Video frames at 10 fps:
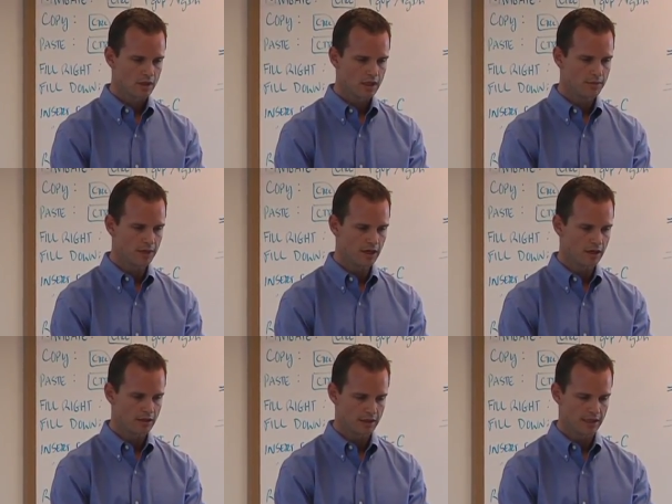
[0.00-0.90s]

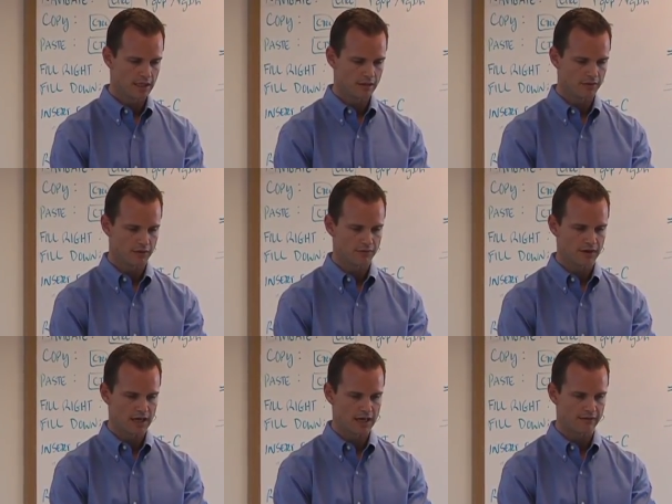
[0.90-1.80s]
EBITDA at the end of year
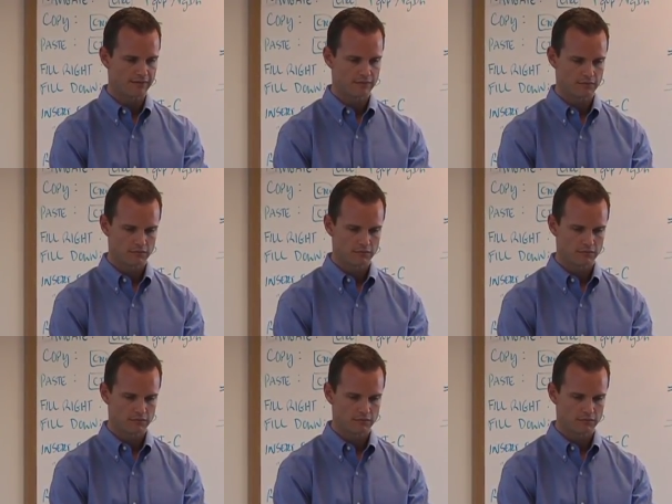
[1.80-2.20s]
five,